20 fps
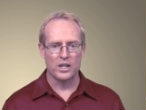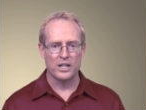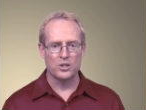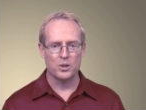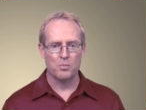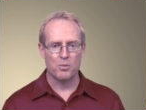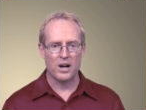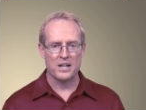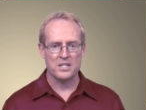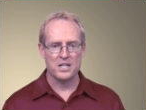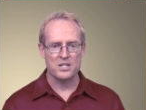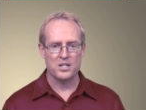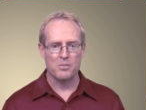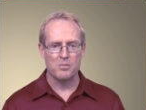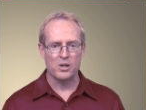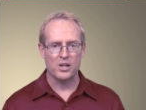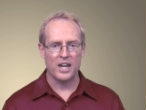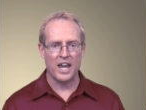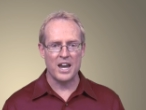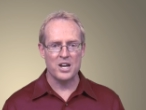interprocess
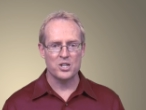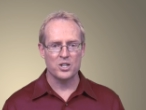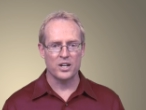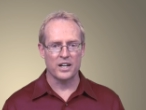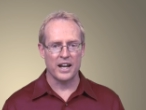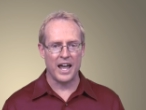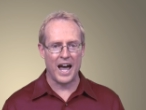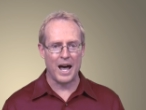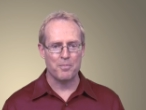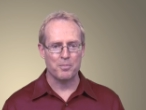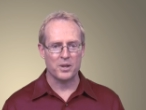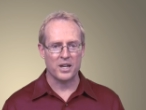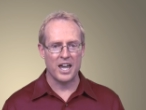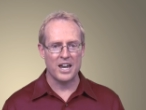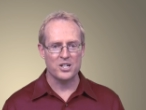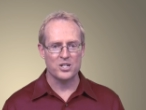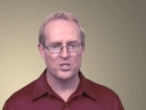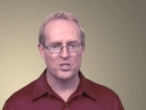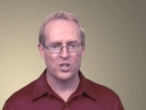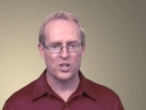communication, and
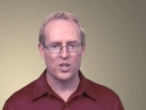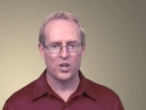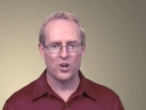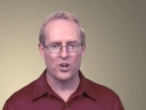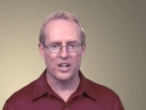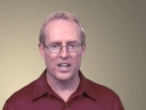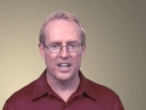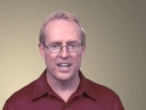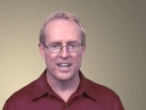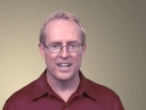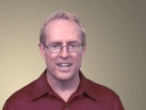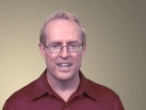application security.